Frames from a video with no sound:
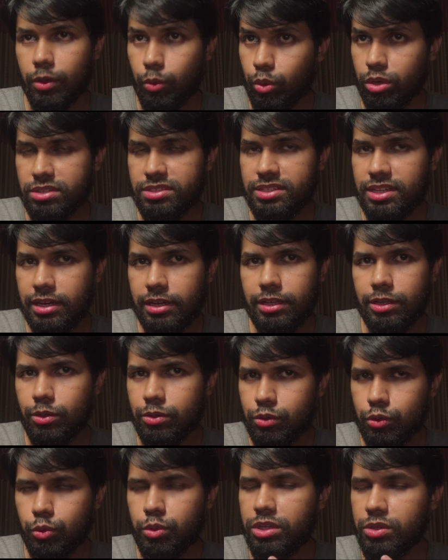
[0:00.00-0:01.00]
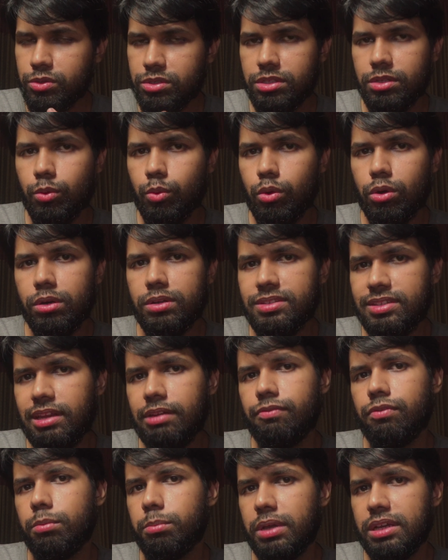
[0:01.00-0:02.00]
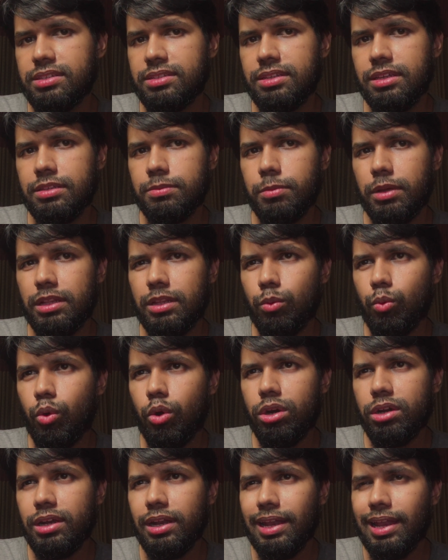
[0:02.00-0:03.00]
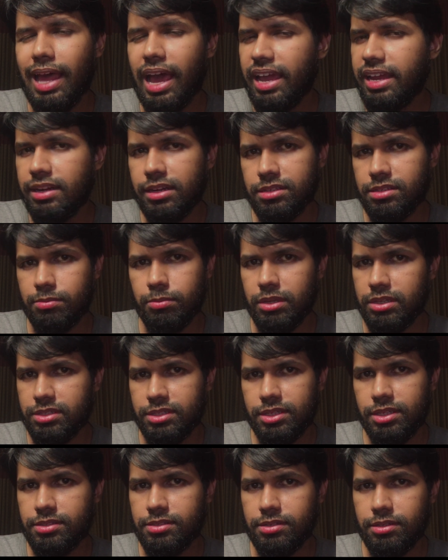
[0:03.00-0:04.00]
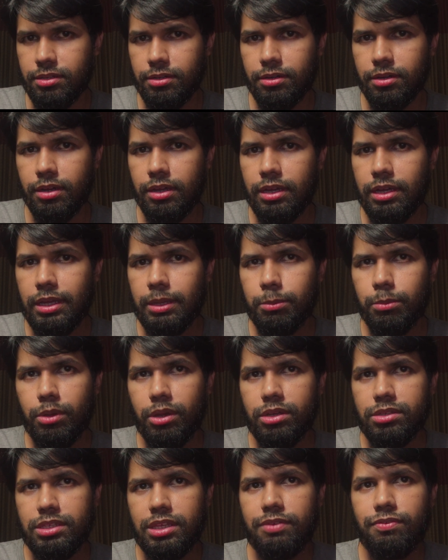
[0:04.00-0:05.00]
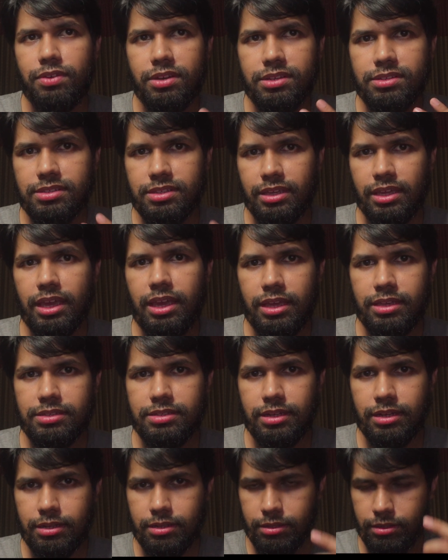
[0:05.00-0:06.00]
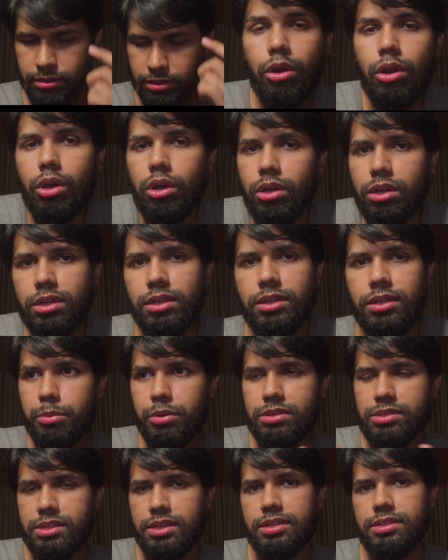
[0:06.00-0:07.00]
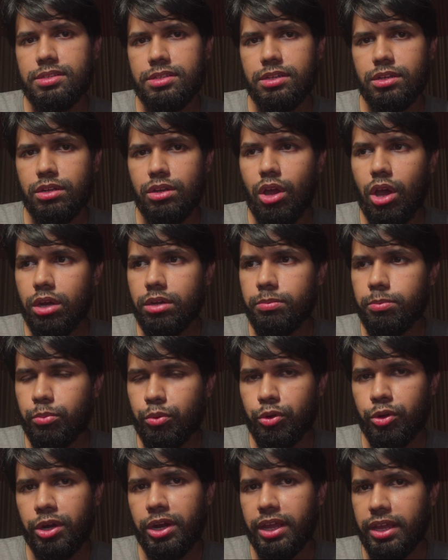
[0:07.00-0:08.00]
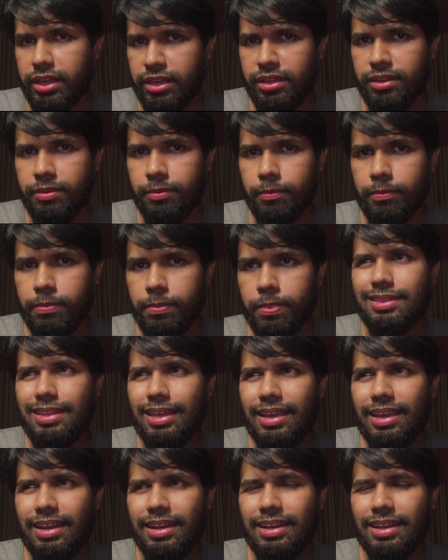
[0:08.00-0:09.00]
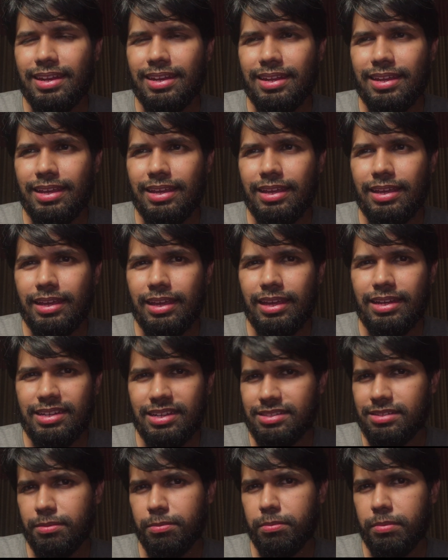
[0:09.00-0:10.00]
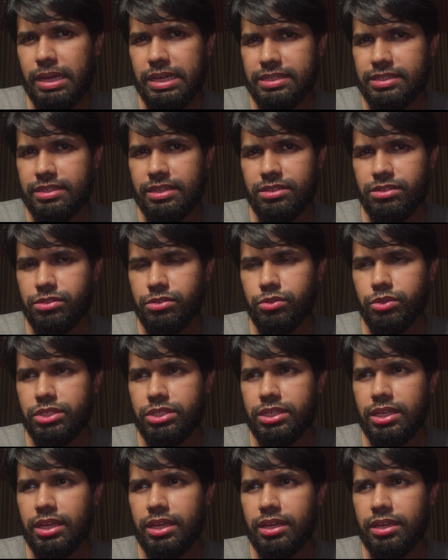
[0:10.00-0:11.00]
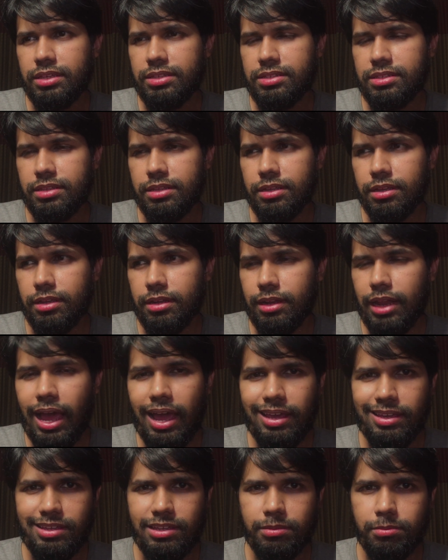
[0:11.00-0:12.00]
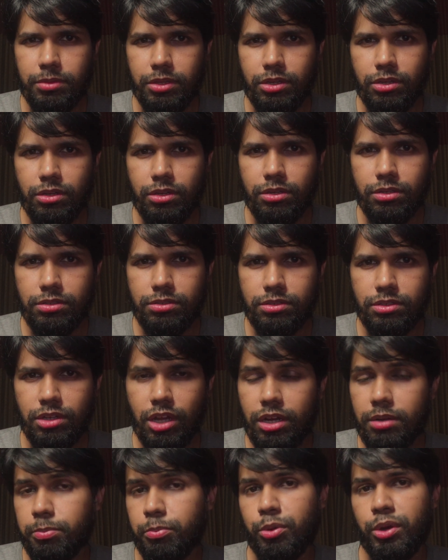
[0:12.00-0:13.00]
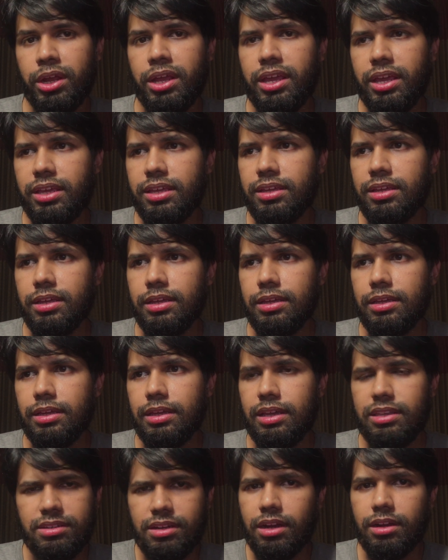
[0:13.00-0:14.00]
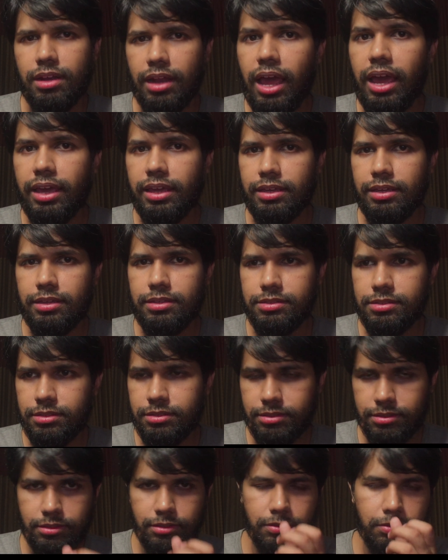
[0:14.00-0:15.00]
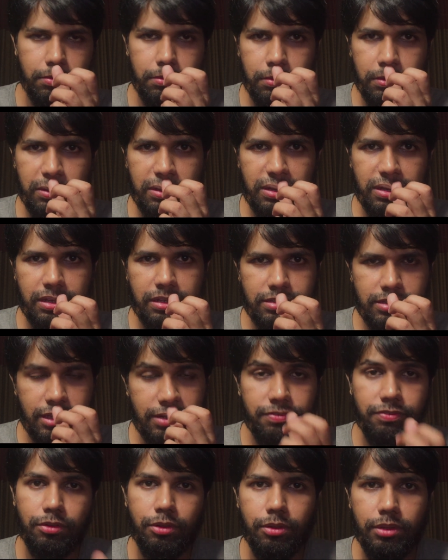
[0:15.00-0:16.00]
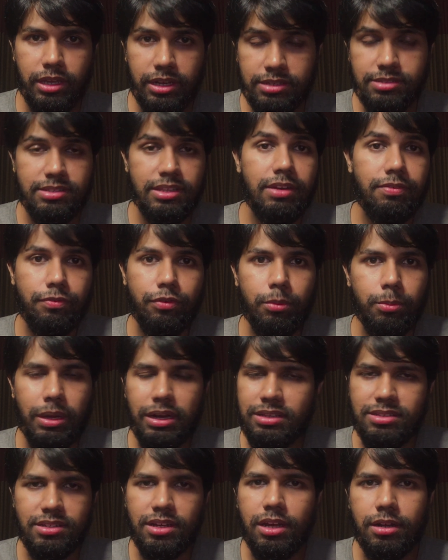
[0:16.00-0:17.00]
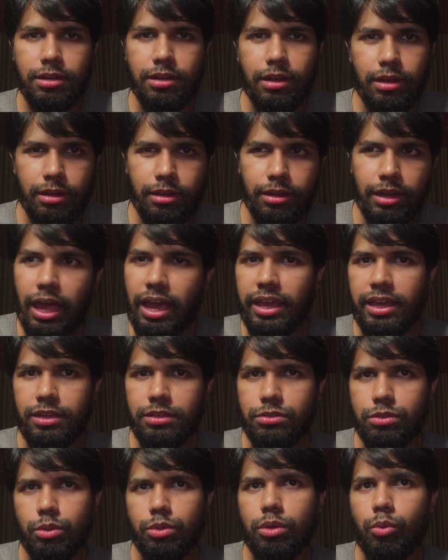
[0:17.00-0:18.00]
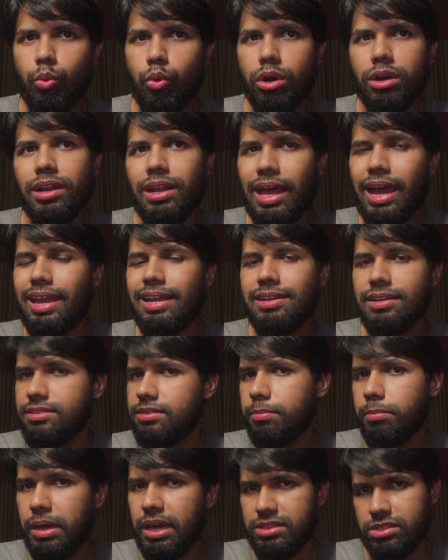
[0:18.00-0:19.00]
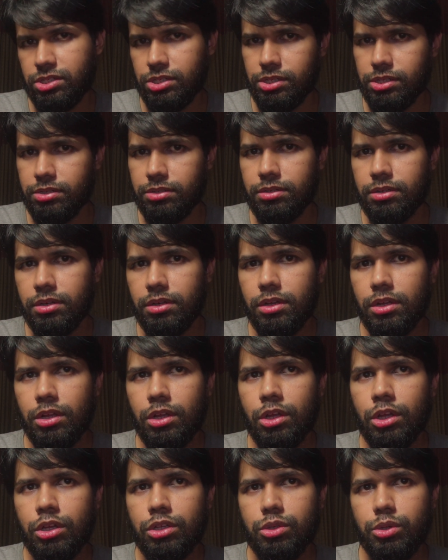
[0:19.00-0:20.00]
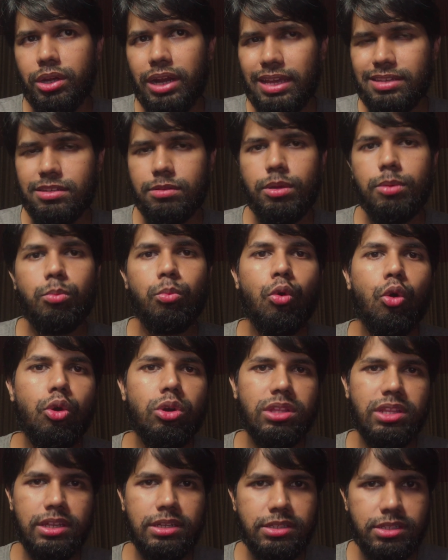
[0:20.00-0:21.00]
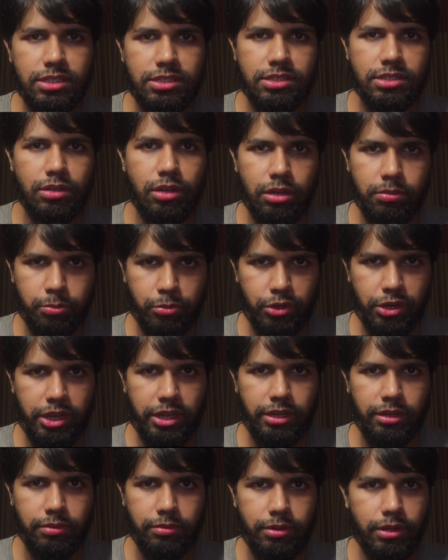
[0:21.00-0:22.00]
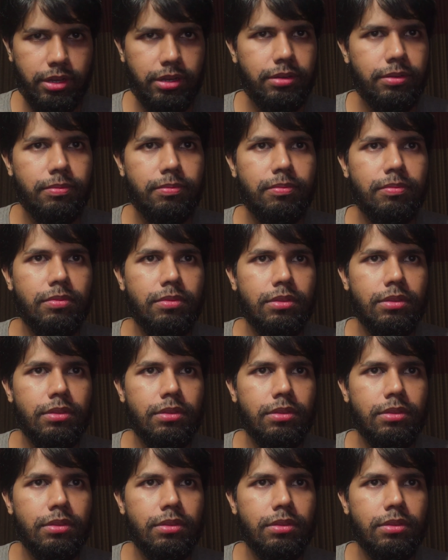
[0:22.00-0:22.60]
the word sin, to use the word sinful makes sense, but the word lying doesn't make sense here. Because if it is the case that forelock represents not praying, then it doesn't make sense to say lying, because not praying is not lying. It's just, you know, sinful. It is sinful, but it's not lying. So the word lying doesn't match here. So it has to be more than just not praying, right?